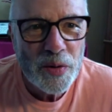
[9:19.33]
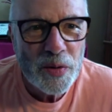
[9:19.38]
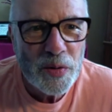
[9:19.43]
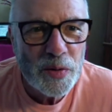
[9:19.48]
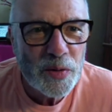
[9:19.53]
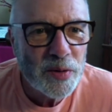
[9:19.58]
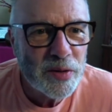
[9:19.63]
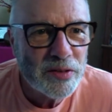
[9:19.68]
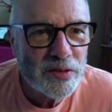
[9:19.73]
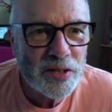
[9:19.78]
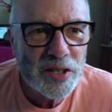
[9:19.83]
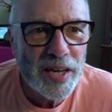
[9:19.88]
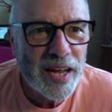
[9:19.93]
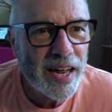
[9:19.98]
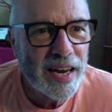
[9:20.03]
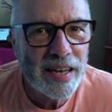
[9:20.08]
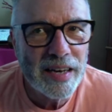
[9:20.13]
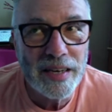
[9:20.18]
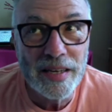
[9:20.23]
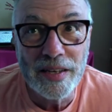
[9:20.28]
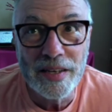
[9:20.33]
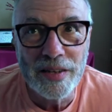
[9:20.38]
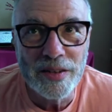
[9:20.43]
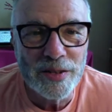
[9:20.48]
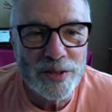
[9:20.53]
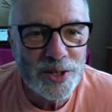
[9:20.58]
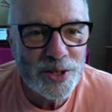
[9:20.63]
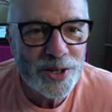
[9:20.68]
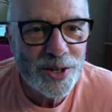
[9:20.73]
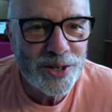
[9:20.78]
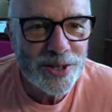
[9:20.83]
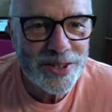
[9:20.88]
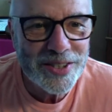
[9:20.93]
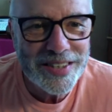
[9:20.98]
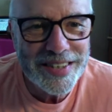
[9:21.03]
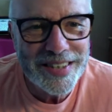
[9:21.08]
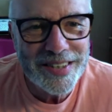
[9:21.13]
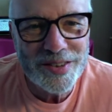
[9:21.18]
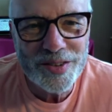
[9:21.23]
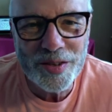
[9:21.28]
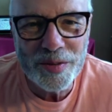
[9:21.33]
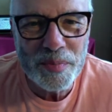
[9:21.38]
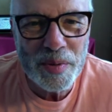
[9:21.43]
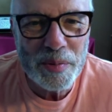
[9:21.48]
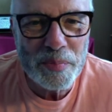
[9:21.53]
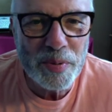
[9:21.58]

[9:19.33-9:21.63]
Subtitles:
Christianity, the church, needs to be